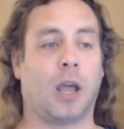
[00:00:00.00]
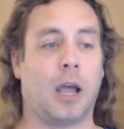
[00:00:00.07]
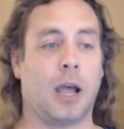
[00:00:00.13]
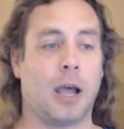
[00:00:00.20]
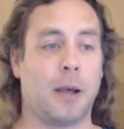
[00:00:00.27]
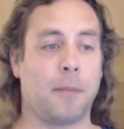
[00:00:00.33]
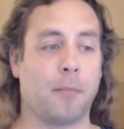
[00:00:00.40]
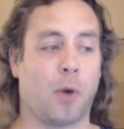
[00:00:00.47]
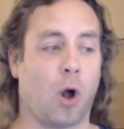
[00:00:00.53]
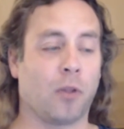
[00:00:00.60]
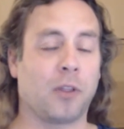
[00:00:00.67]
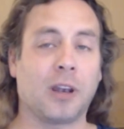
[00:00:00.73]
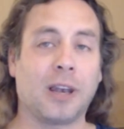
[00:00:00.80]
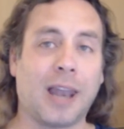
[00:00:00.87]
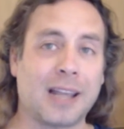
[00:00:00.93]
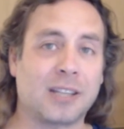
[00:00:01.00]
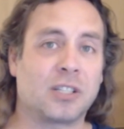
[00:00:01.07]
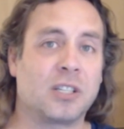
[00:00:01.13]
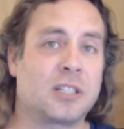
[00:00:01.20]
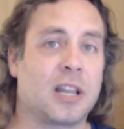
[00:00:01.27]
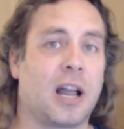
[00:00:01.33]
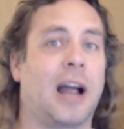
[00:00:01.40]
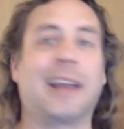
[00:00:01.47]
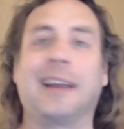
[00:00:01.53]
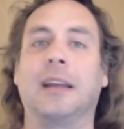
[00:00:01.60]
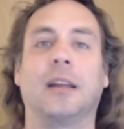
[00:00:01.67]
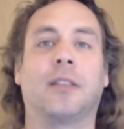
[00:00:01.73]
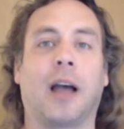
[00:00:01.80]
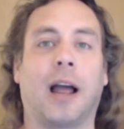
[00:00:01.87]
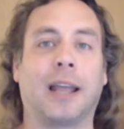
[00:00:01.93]
um, all the lessons that I
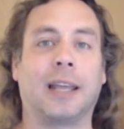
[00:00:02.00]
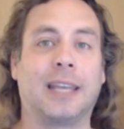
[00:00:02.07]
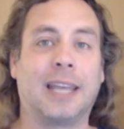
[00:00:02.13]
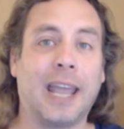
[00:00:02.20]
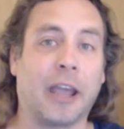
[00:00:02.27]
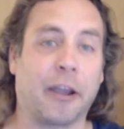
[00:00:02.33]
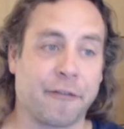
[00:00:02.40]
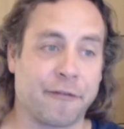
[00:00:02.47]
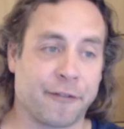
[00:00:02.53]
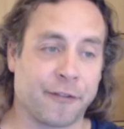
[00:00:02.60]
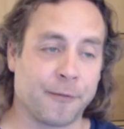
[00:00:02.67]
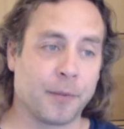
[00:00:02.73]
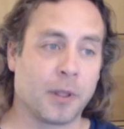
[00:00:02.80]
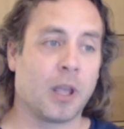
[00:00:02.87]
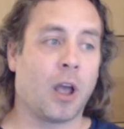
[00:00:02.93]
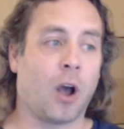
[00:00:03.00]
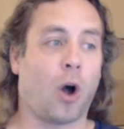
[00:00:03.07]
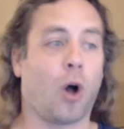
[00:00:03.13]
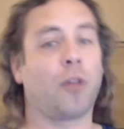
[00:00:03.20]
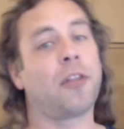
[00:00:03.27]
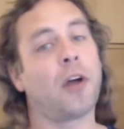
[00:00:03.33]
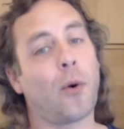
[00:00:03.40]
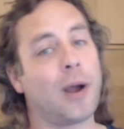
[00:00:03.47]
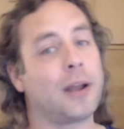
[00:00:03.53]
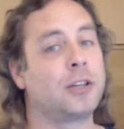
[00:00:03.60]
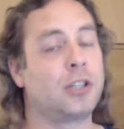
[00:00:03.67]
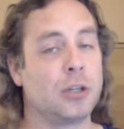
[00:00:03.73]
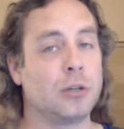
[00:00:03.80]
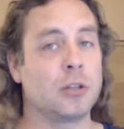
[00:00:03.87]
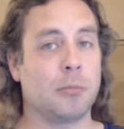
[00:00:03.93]
that I give, although I
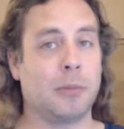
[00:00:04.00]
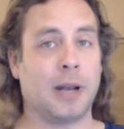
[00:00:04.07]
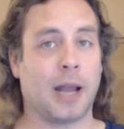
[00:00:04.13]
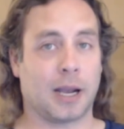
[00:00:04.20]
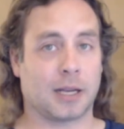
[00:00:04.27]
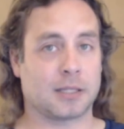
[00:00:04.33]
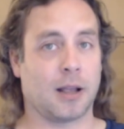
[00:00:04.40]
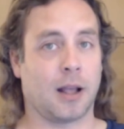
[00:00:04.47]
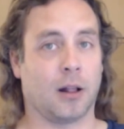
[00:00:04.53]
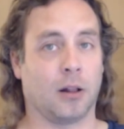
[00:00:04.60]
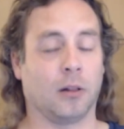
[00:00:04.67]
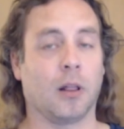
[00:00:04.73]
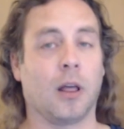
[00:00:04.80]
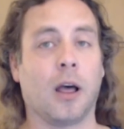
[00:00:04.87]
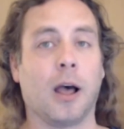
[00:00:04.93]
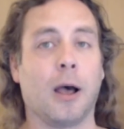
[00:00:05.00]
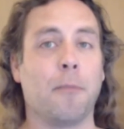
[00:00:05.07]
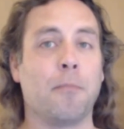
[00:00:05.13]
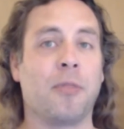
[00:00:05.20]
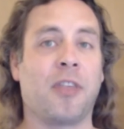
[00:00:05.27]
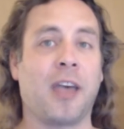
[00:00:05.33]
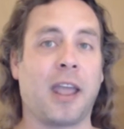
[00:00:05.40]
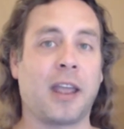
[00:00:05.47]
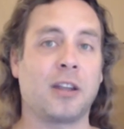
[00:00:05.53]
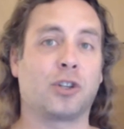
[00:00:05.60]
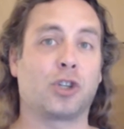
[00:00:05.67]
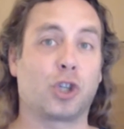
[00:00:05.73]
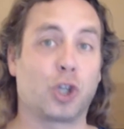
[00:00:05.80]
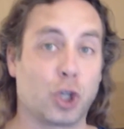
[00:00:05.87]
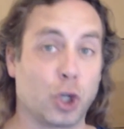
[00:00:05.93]
do them in Excel, um, they
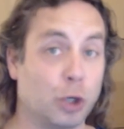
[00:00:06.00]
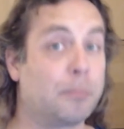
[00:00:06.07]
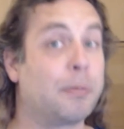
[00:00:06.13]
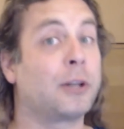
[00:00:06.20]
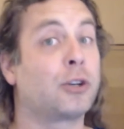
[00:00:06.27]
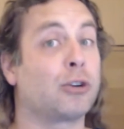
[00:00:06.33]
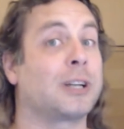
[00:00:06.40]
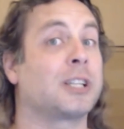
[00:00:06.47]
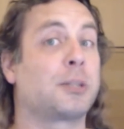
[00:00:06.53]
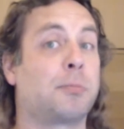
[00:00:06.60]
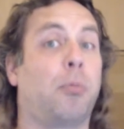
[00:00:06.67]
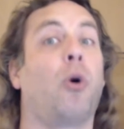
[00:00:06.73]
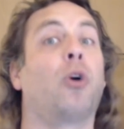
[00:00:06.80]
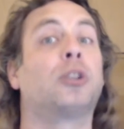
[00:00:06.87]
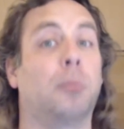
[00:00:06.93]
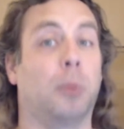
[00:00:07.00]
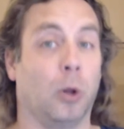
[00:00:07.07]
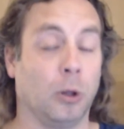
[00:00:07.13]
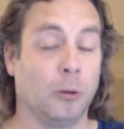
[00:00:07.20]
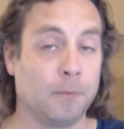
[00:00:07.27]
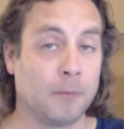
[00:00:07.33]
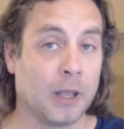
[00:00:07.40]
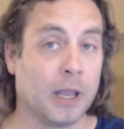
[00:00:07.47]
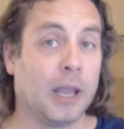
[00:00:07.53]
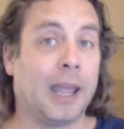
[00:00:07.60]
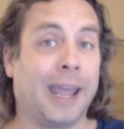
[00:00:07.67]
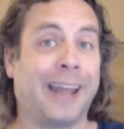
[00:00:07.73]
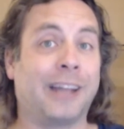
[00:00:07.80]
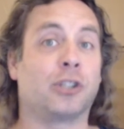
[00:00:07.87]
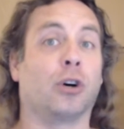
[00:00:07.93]
should be transportable
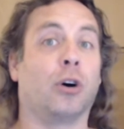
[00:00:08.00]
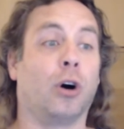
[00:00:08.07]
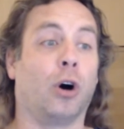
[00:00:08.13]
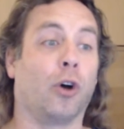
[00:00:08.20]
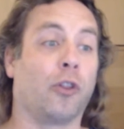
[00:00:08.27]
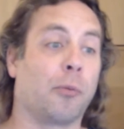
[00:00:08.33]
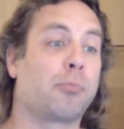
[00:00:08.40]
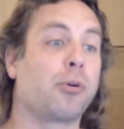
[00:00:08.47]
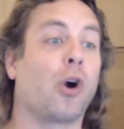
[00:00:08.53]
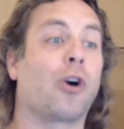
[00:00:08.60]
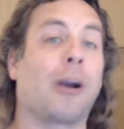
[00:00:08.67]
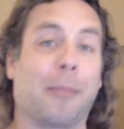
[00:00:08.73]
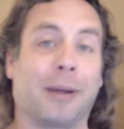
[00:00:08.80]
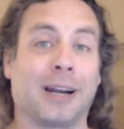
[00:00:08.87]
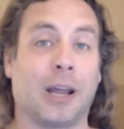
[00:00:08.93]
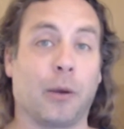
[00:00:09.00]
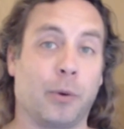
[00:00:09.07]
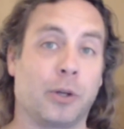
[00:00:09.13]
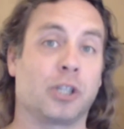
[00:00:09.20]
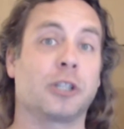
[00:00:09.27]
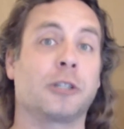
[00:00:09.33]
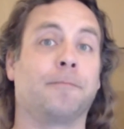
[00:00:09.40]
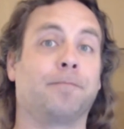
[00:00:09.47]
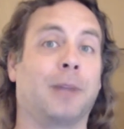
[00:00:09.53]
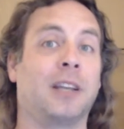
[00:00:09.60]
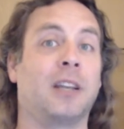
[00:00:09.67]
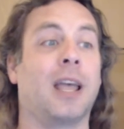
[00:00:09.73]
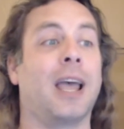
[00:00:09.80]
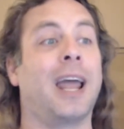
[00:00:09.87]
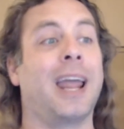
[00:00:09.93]
into other programming languages,
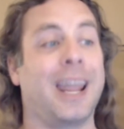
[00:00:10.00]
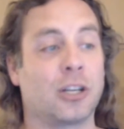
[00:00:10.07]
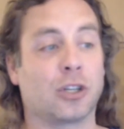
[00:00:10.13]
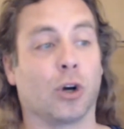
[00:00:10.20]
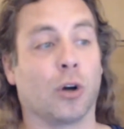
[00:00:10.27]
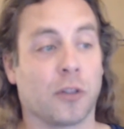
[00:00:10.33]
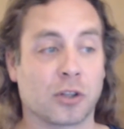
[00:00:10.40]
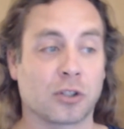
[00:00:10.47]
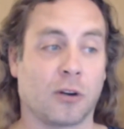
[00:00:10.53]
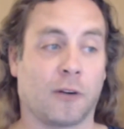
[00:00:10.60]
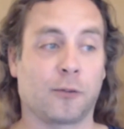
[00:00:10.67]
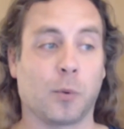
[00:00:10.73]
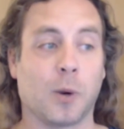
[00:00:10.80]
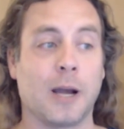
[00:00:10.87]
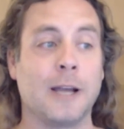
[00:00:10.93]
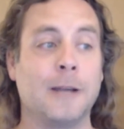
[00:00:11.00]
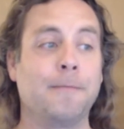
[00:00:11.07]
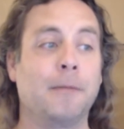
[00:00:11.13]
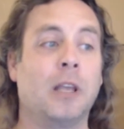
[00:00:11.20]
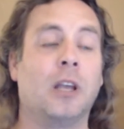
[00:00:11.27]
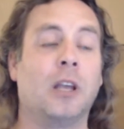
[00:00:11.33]
in, uh, into other software,